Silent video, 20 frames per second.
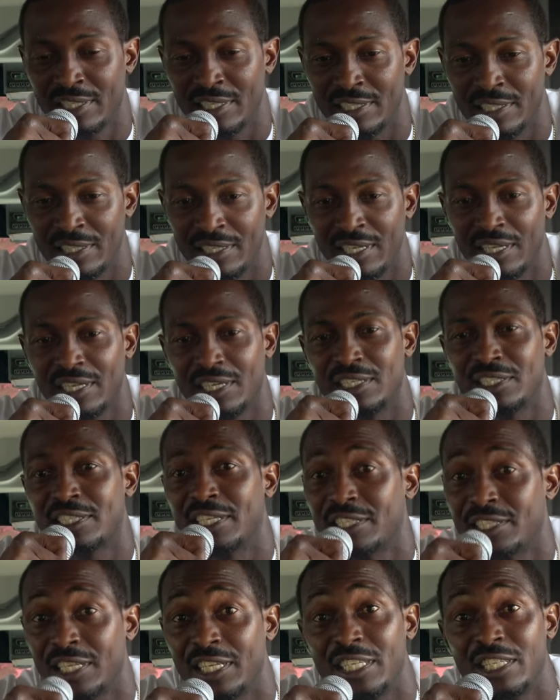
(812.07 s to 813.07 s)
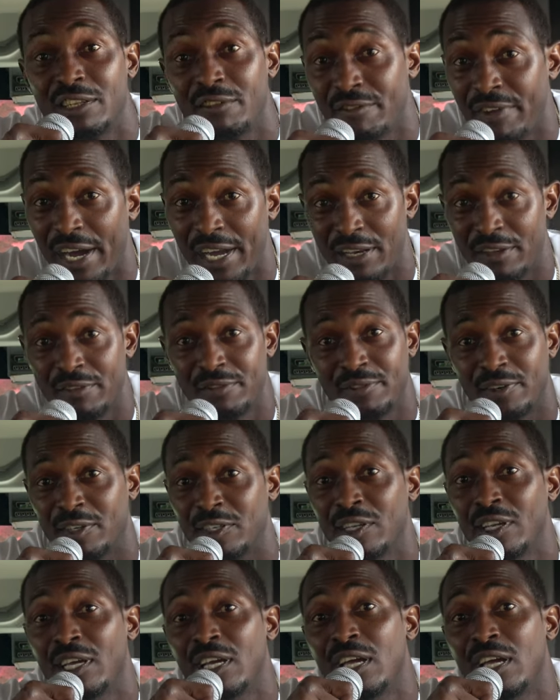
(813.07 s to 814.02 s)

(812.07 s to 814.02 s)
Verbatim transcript: con consistently divided for